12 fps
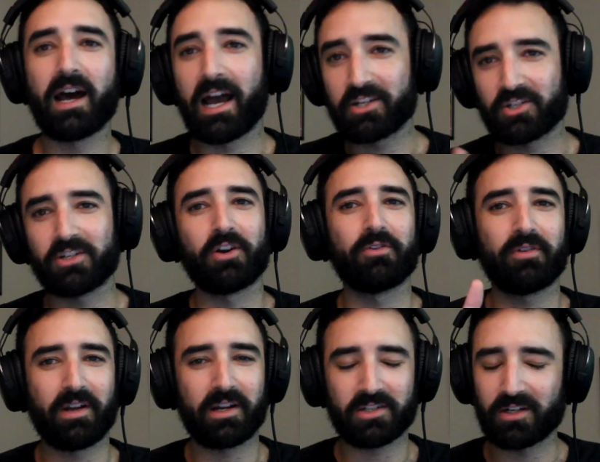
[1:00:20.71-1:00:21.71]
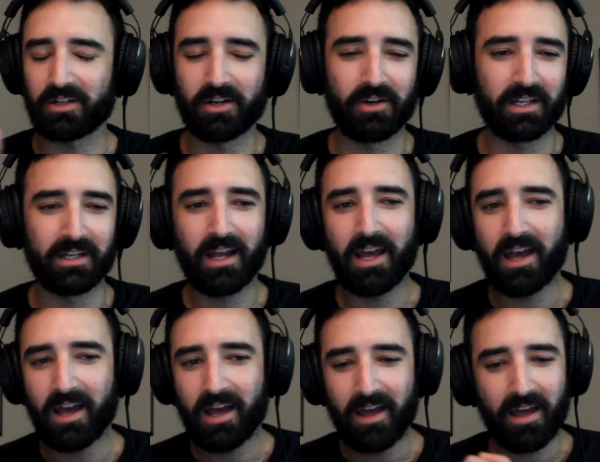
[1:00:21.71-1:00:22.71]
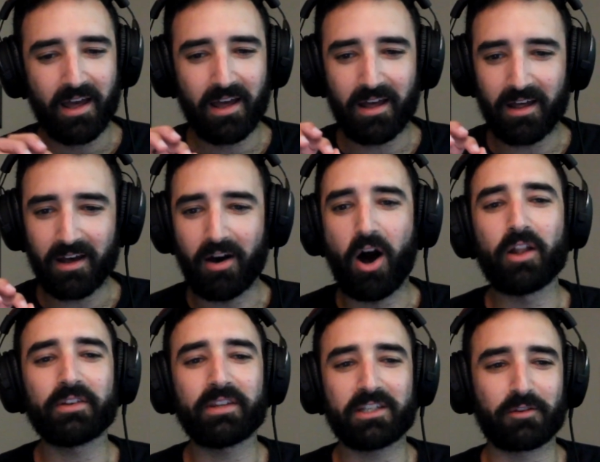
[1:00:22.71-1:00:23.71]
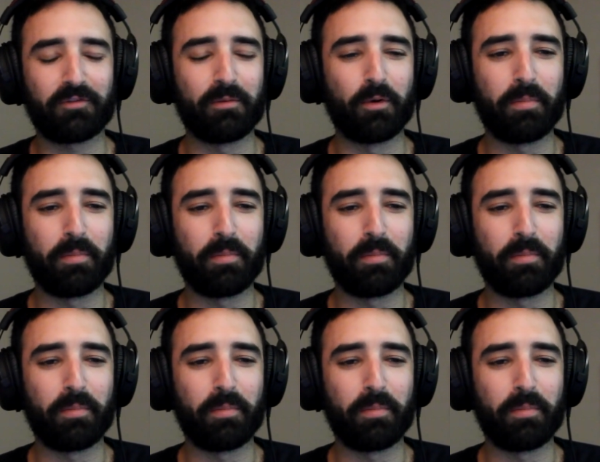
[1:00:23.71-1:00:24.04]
I should have noted, all of these are from